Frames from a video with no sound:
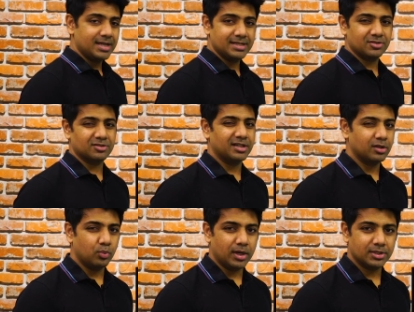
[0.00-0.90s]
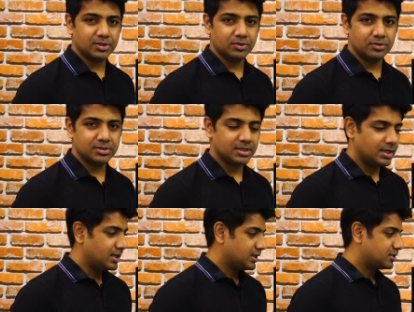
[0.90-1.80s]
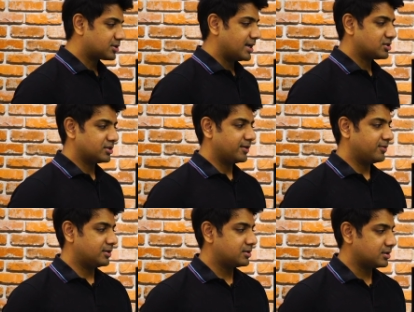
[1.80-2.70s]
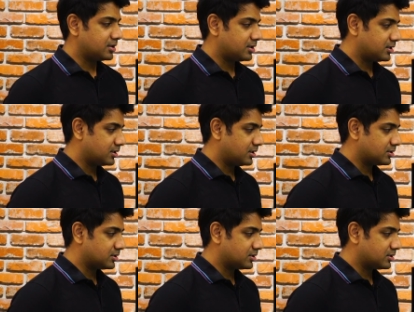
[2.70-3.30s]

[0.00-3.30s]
is those little one twos he tries to give it uh,